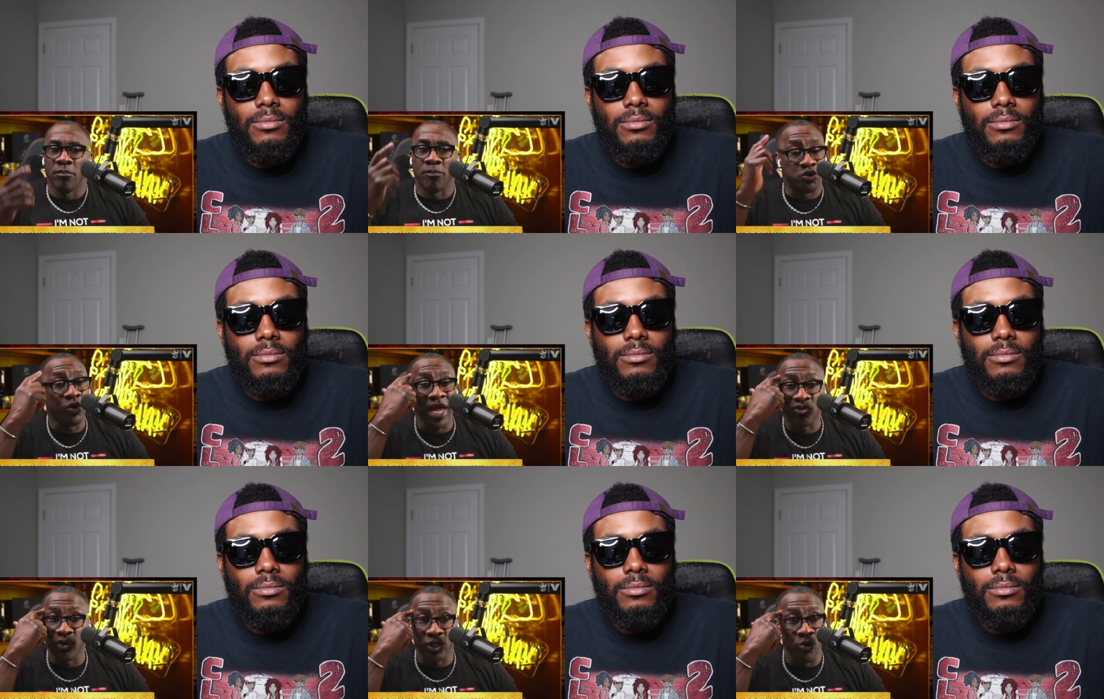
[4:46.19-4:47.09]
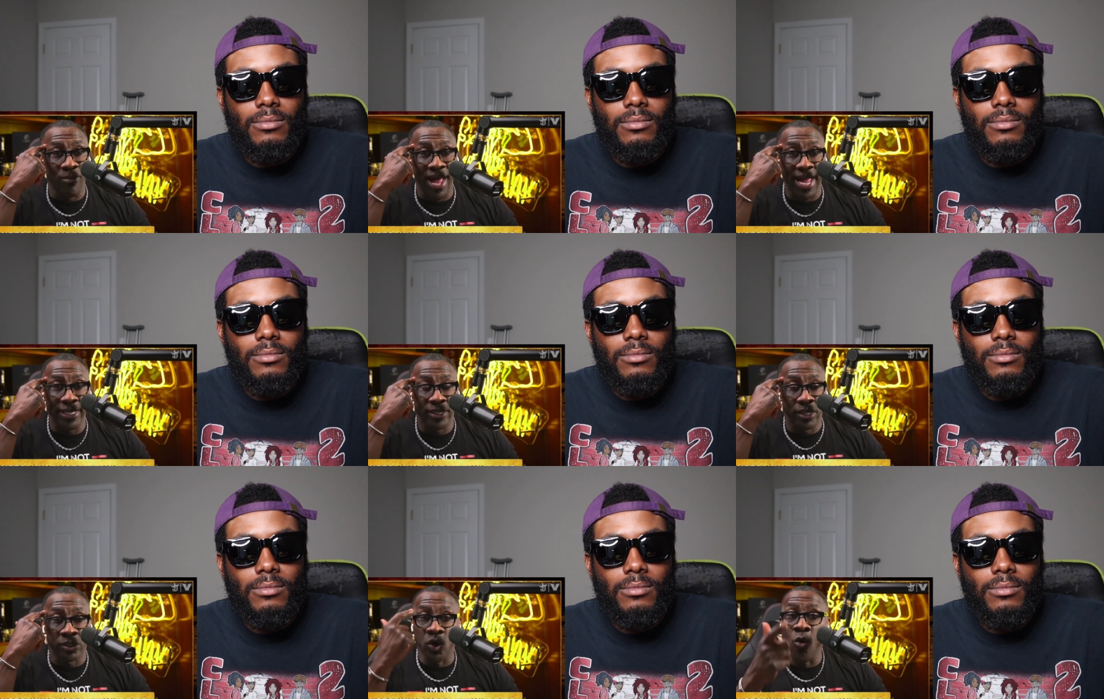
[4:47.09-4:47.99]
Speaker 1: But you can't trick your mind.
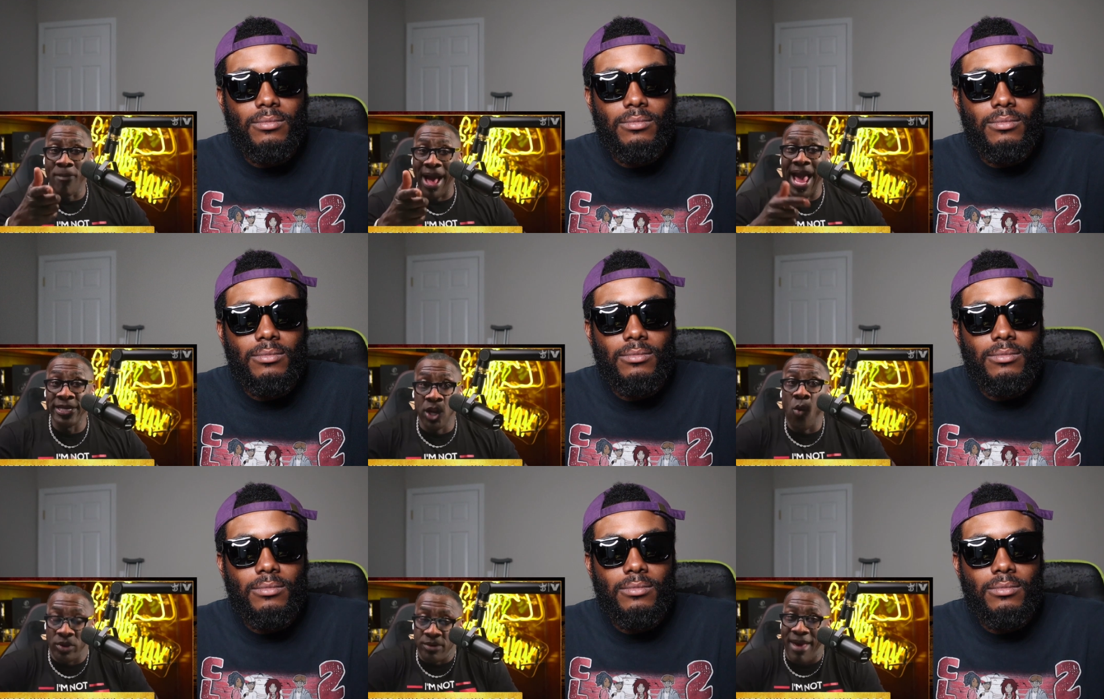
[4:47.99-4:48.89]
Right. Your mind know what the